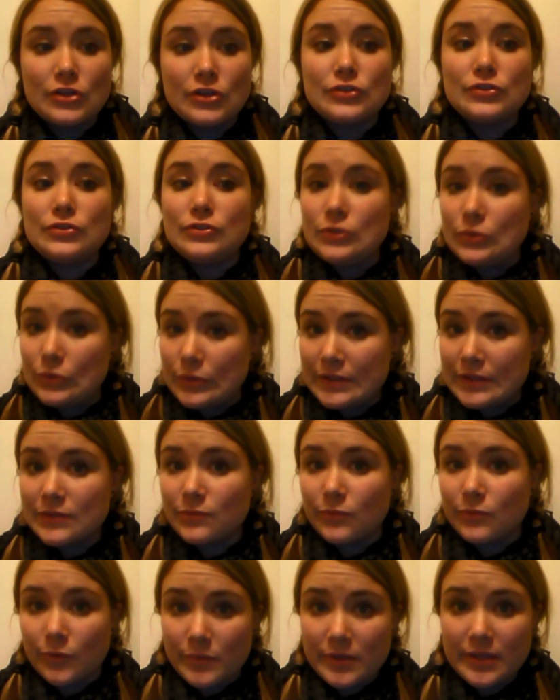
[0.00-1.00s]

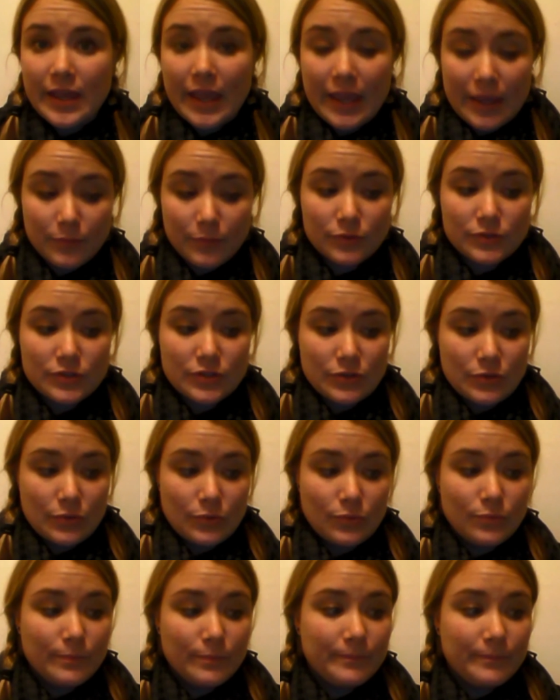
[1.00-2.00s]
students will be able
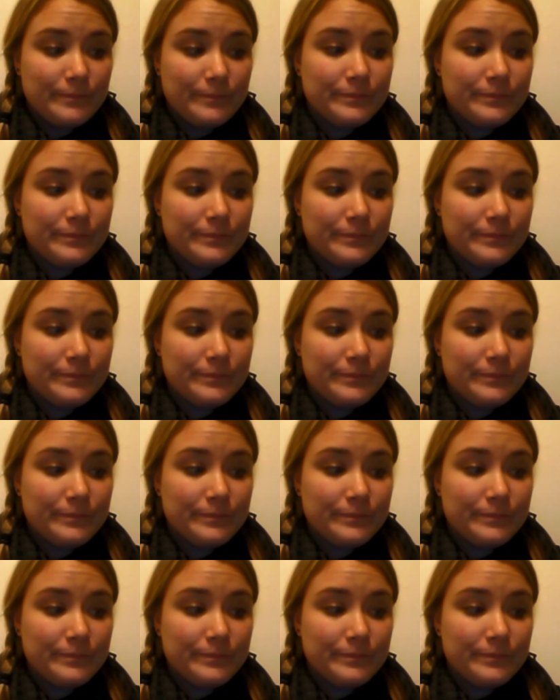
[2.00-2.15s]
to